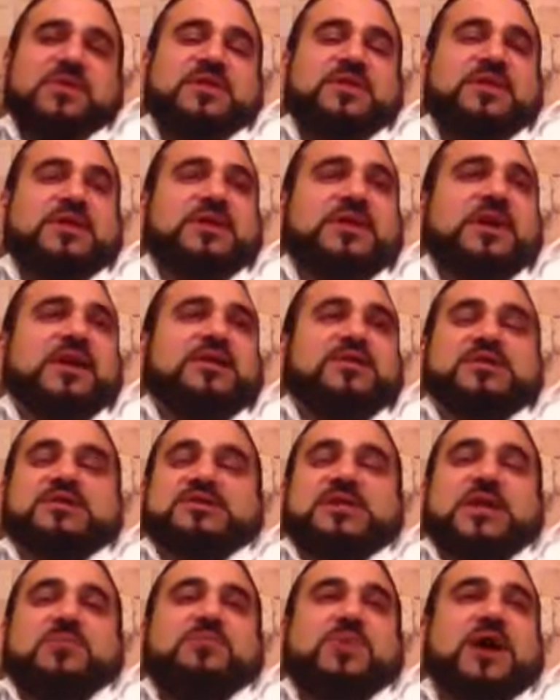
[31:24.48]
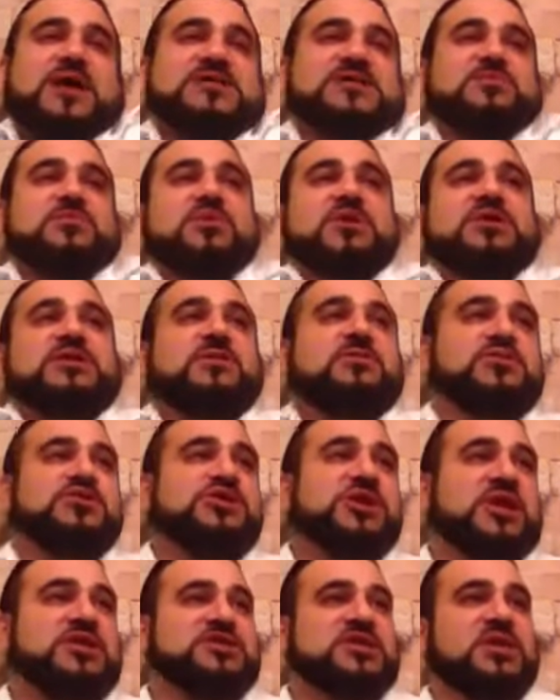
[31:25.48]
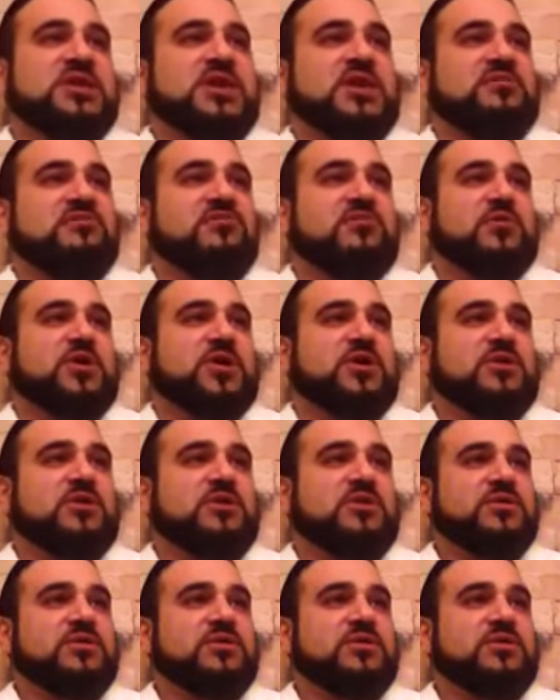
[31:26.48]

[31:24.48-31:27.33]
They can't, it's not possible that the Mashiach is going to come from her.